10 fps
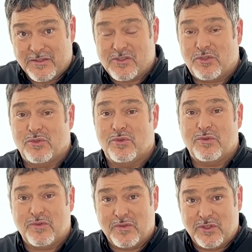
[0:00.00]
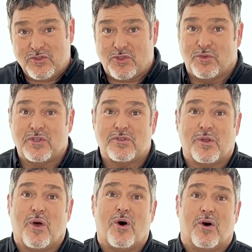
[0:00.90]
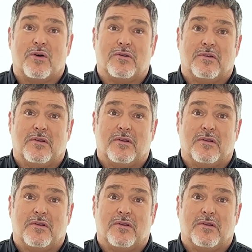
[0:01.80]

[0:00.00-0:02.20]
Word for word: to the Jewish law.